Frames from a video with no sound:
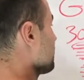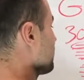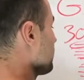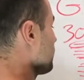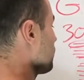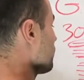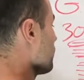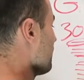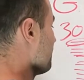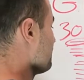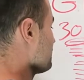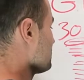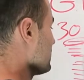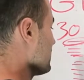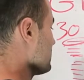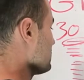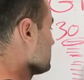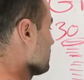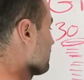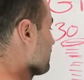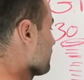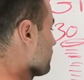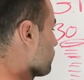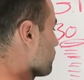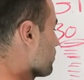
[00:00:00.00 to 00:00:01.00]
different
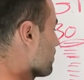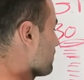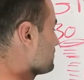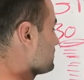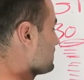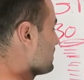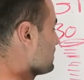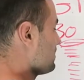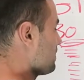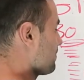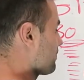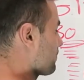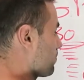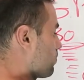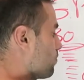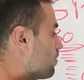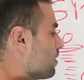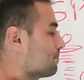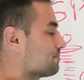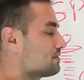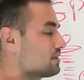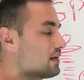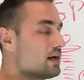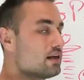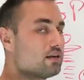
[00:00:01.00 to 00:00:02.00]
websites, different website, different
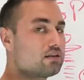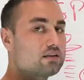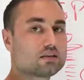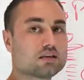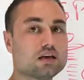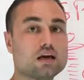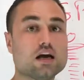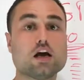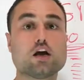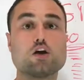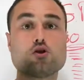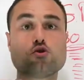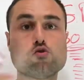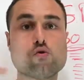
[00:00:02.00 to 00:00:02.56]
websites